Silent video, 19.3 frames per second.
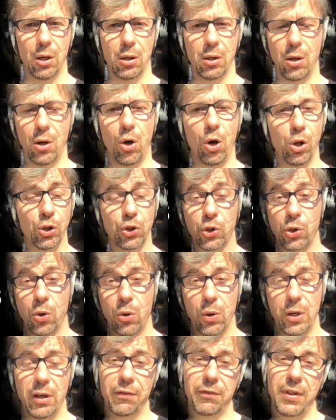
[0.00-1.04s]
Also,
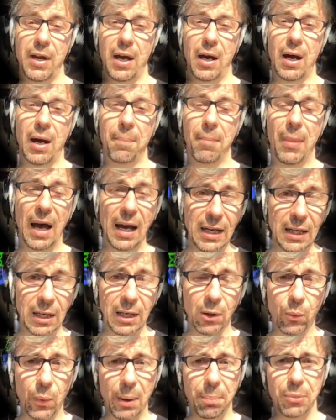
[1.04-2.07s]
if there are
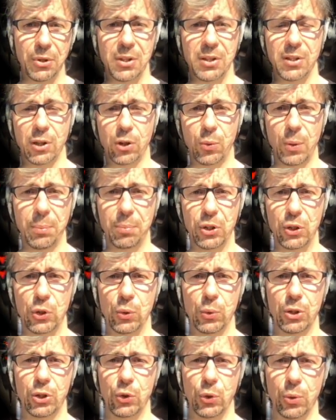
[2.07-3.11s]
mining weapons equipped to
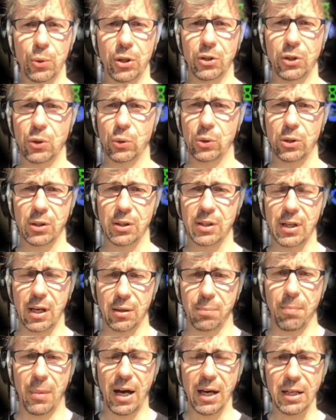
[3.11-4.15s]
a turret, you can set
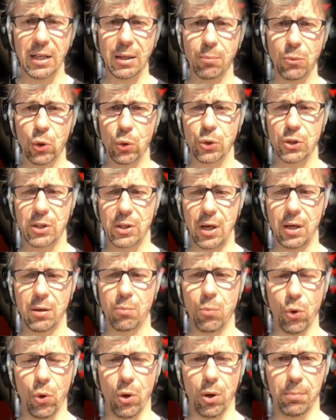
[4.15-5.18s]
mining modes and
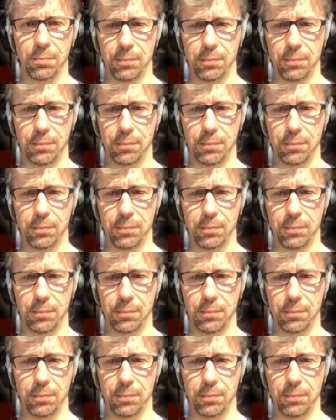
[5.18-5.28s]
more.